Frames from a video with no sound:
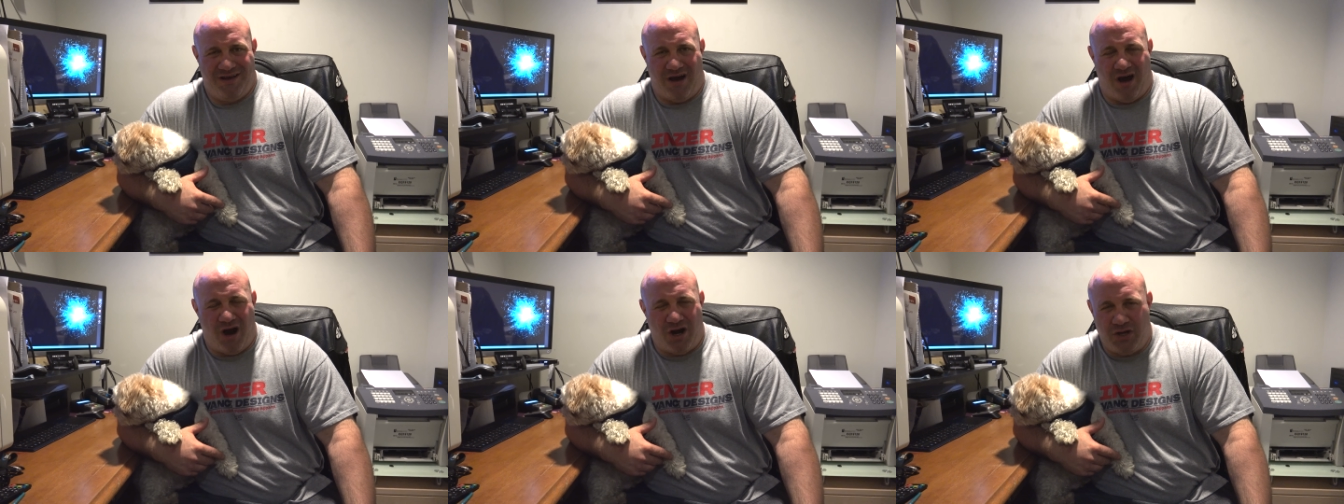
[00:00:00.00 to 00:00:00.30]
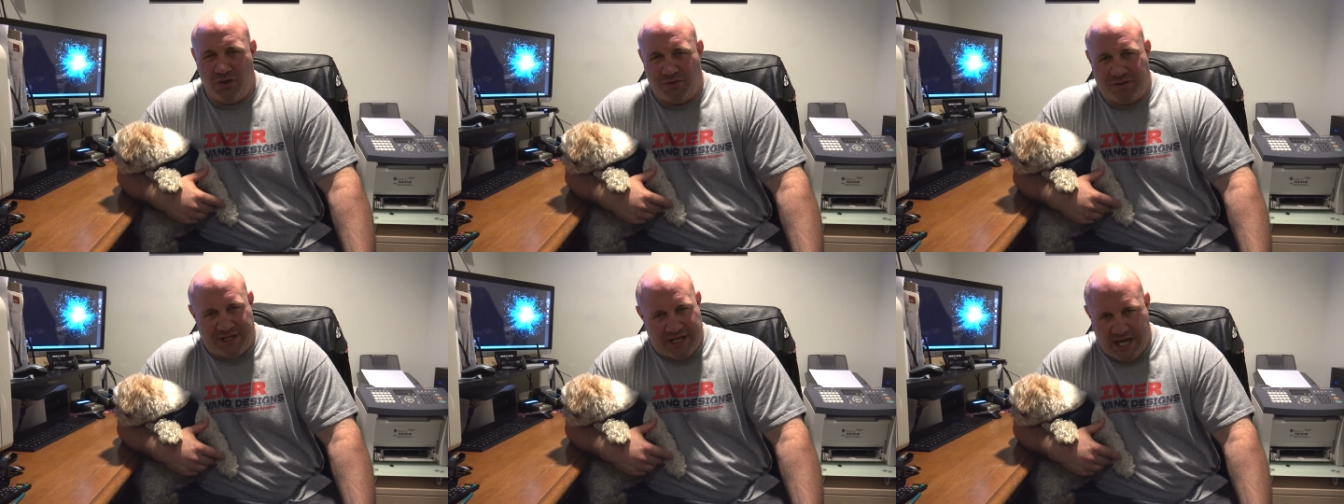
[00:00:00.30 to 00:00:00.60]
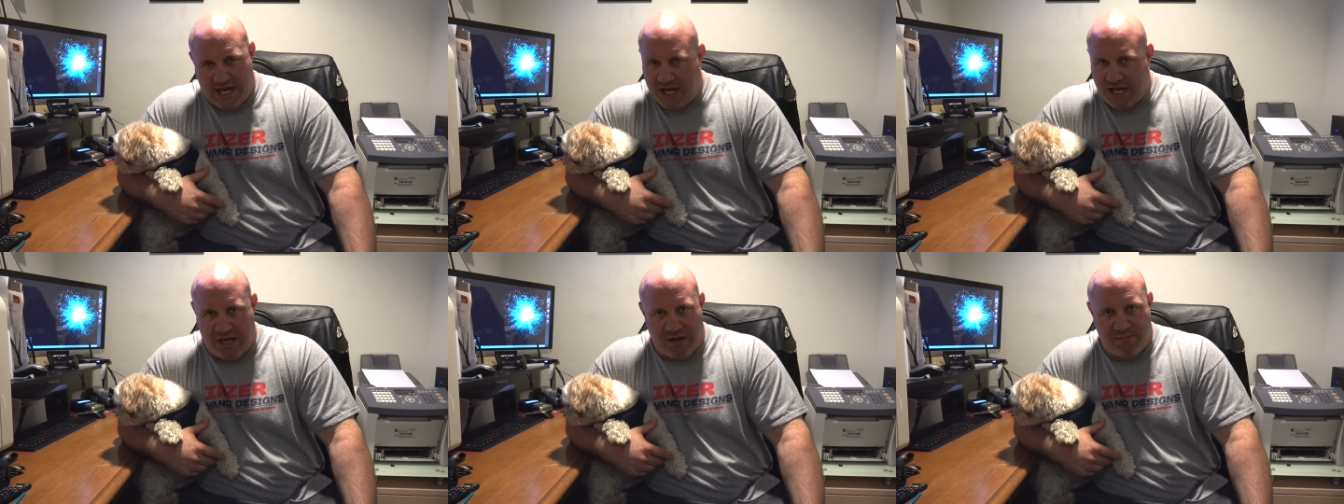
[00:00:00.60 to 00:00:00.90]
Are you
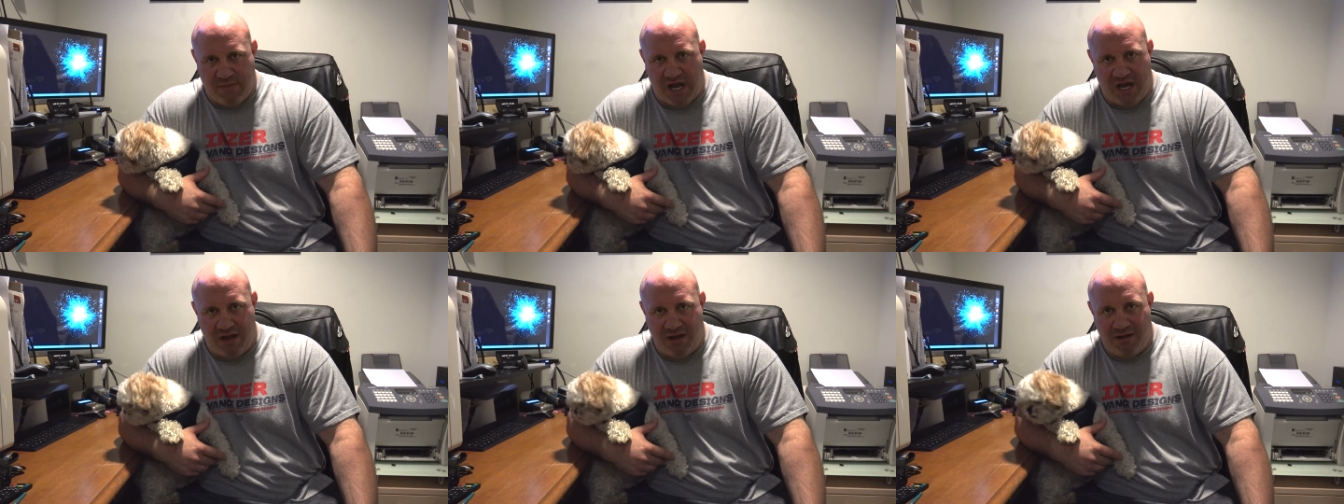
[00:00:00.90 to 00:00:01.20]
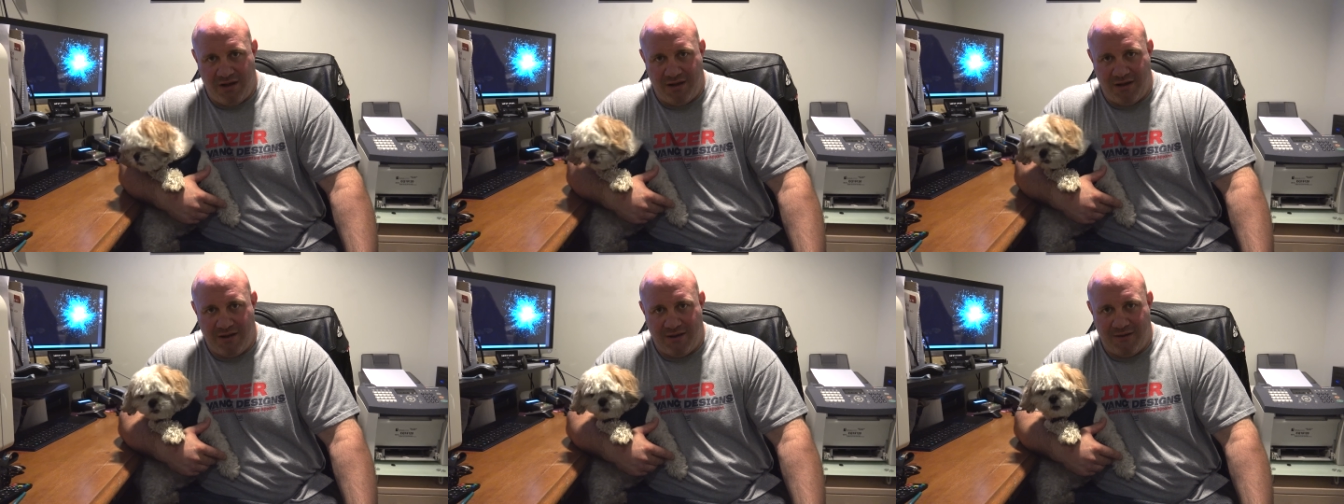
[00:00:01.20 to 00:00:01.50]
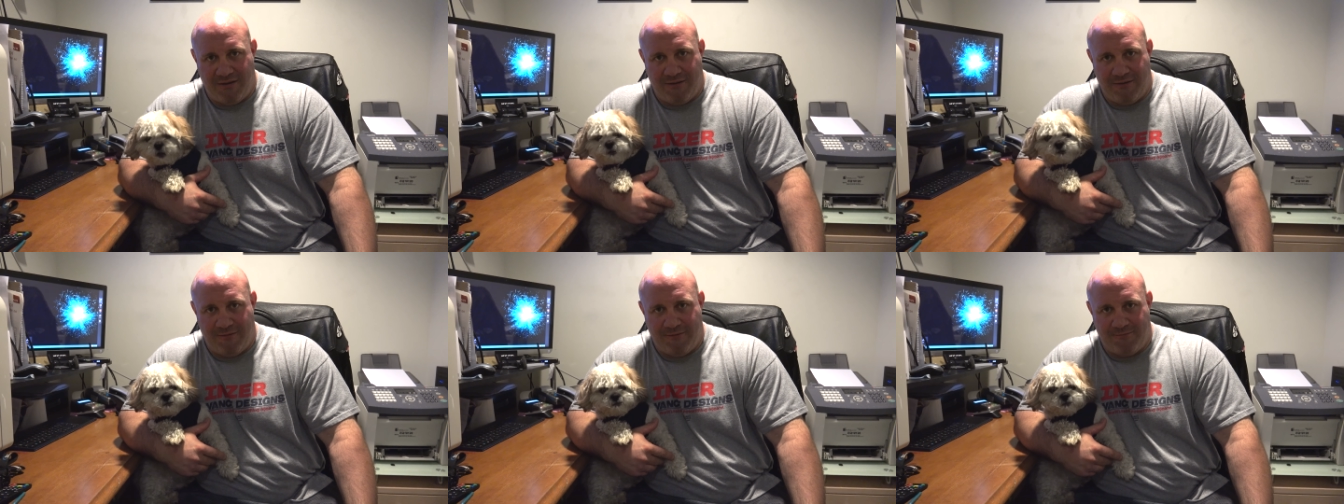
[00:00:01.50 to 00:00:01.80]
kidding me?
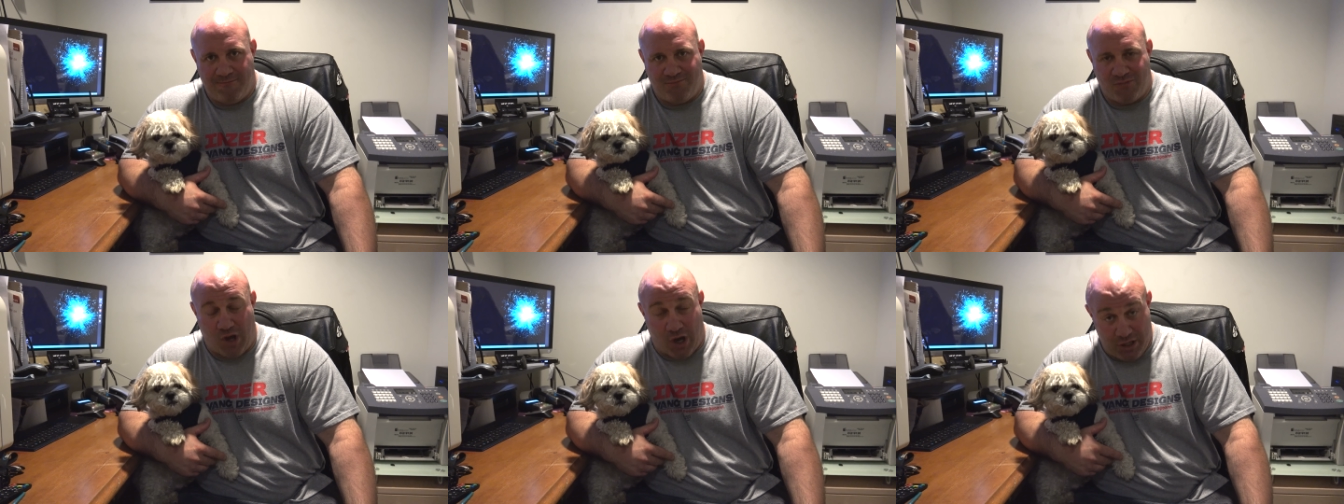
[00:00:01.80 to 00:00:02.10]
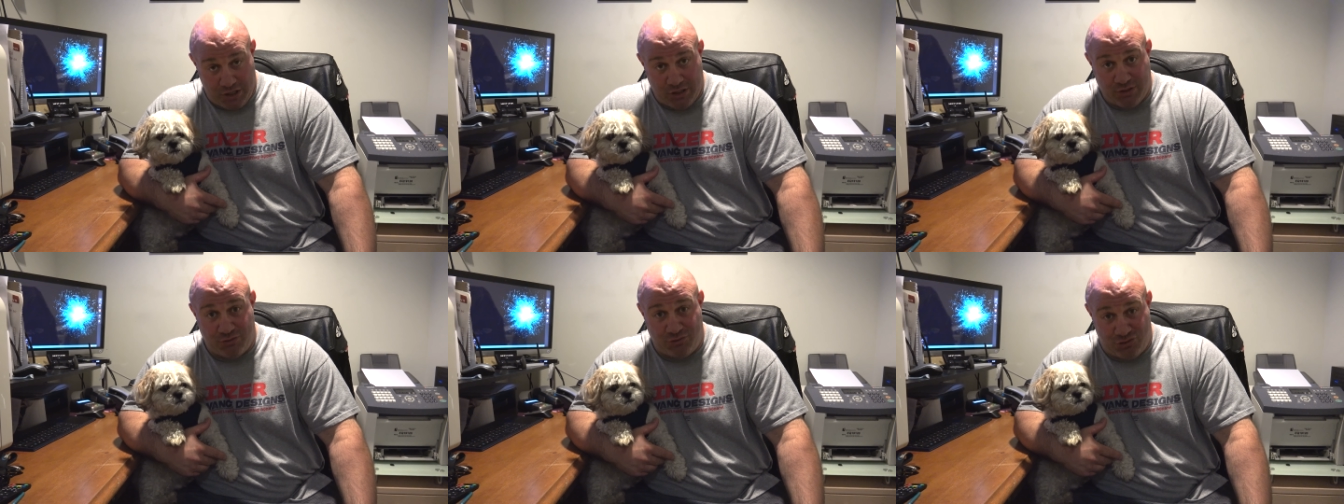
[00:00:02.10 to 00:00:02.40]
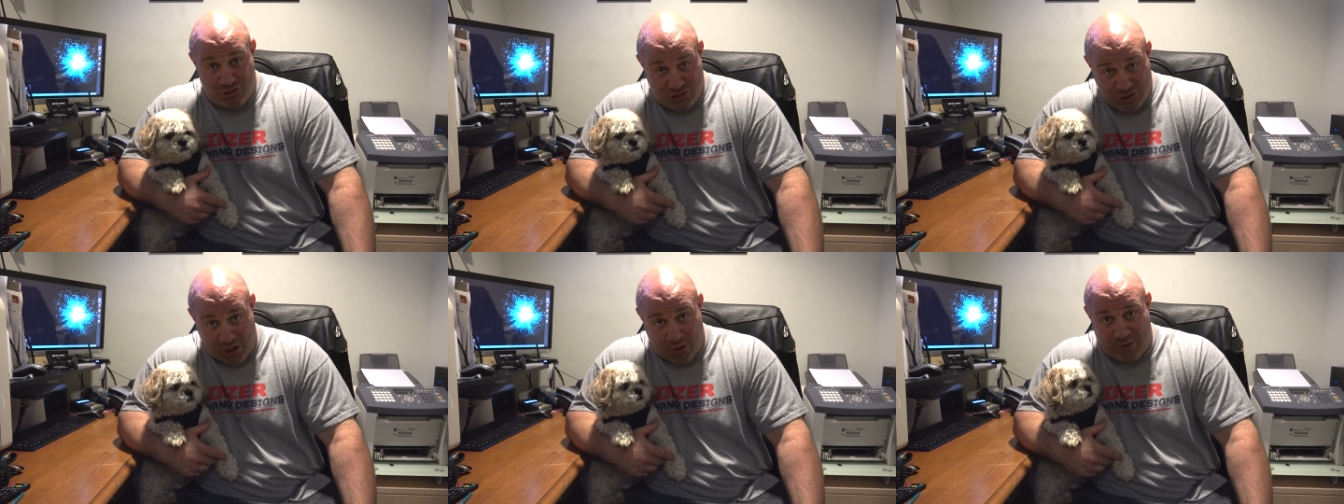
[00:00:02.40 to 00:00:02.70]
Are you
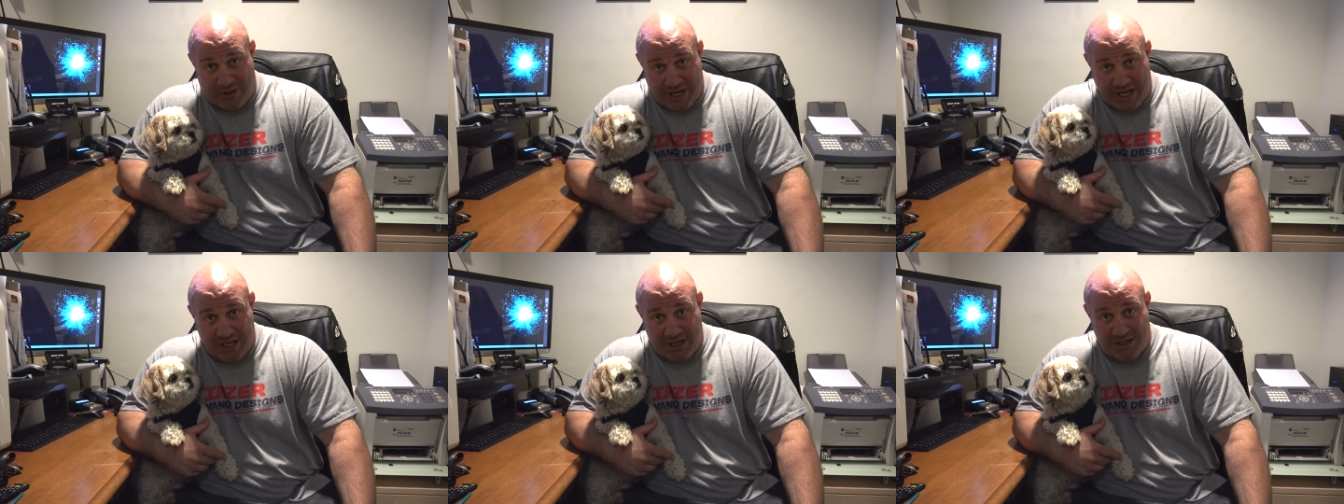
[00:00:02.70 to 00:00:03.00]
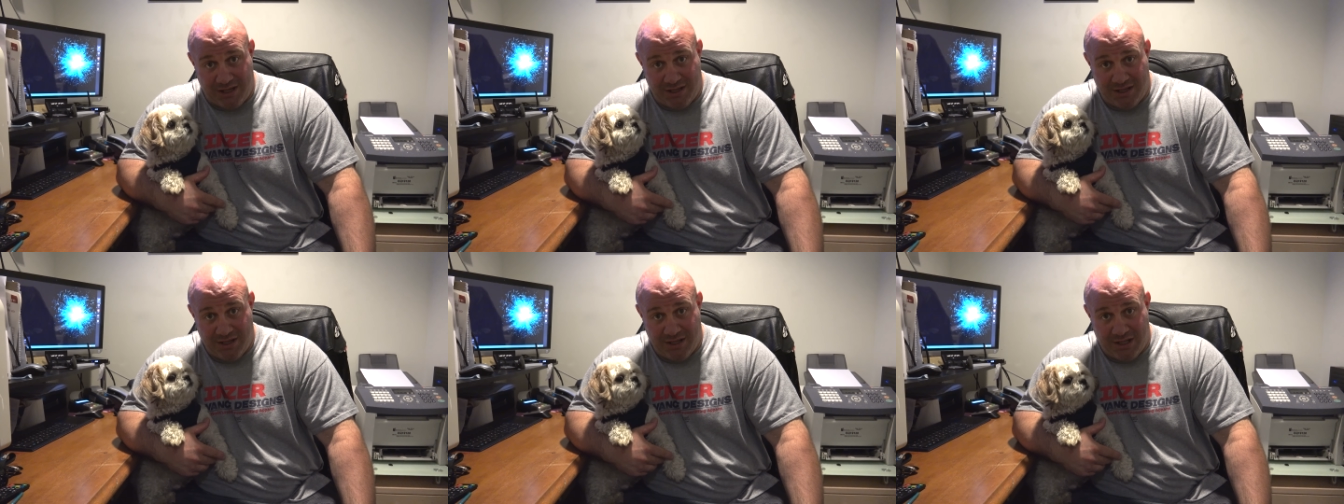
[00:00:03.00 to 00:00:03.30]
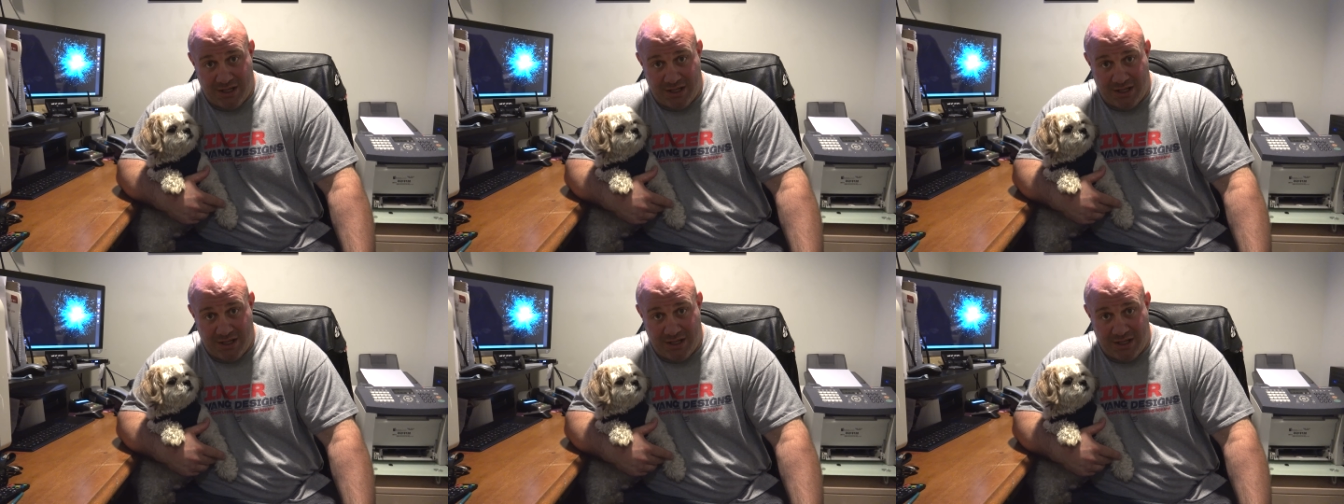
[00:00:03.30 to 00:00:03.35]
joking?